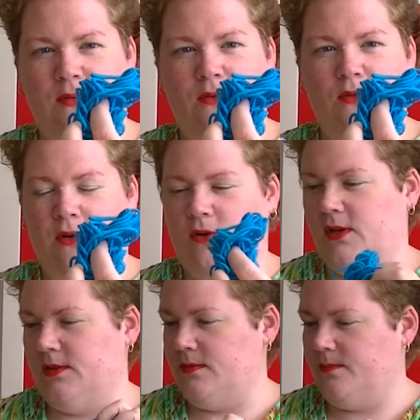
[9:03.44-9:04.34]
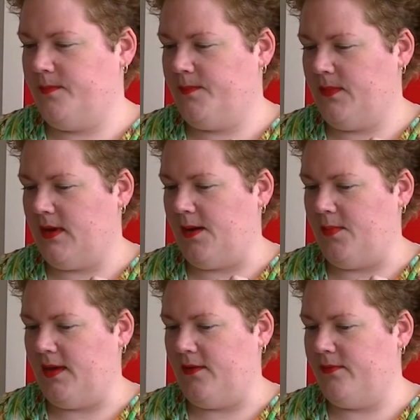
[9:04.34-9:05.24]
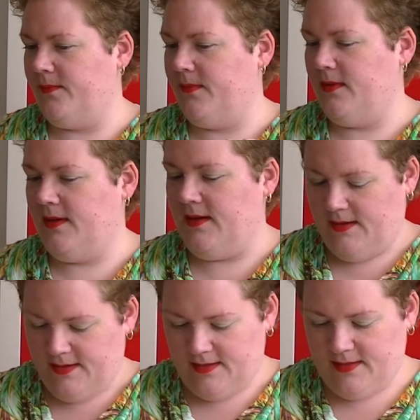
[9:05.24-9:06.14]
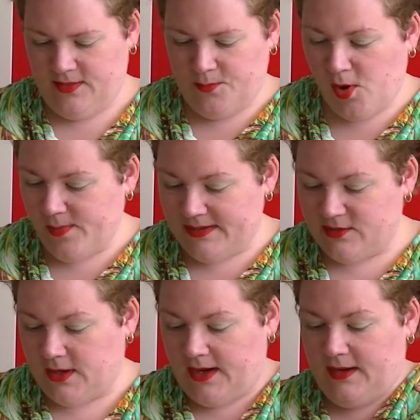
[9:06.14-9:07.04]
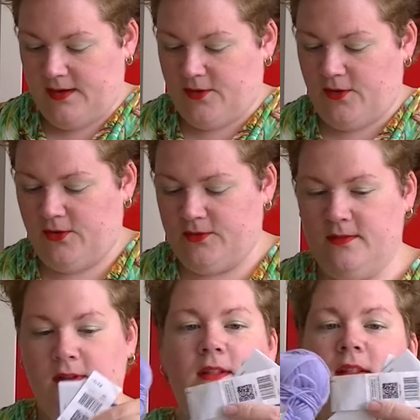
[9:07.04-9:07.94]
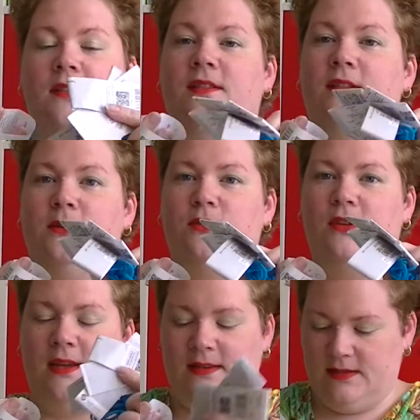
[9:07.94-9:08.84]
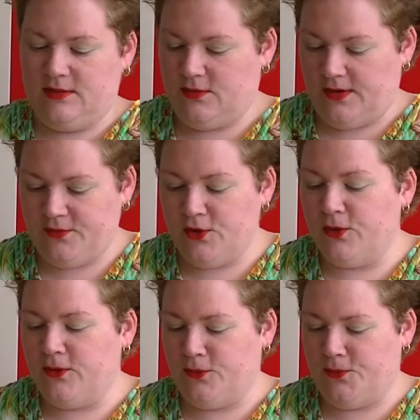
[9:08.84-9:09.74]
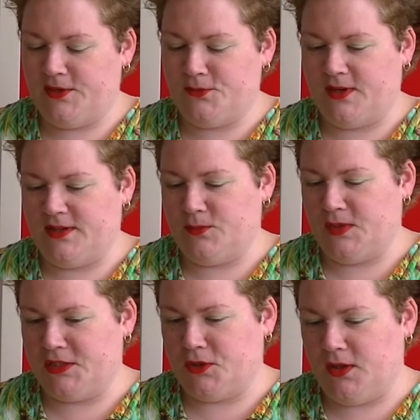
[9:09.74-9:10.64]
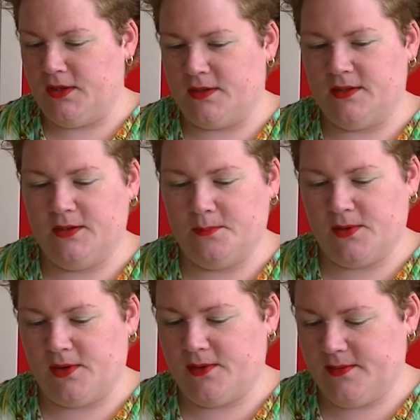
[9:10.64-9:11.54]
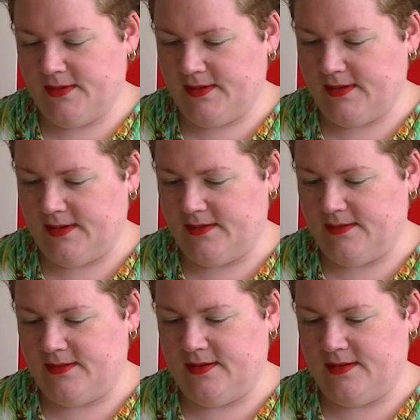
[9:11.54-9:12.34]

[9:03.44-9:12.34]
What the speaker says: Turquoise, I believe. The ball bands are in here all loose like this, so I have no clue which one is which color number, and